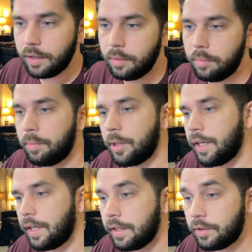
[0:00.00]
Put
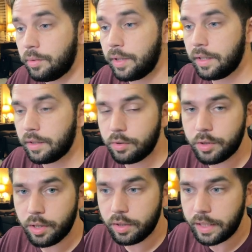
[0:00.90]
it into the
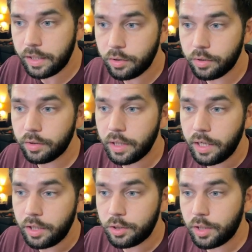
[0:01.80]
enter
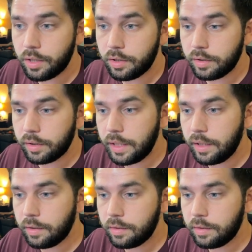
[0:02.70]
shared link